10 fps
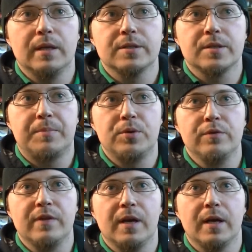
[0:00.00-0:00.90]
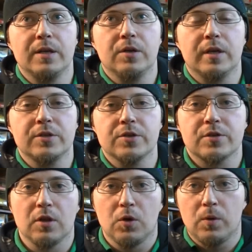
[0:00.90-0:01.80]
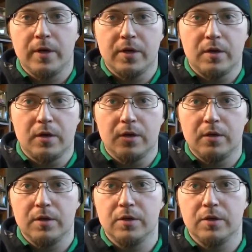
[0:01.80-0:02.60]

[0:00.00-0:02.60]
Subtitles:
to prove that, you can just lower your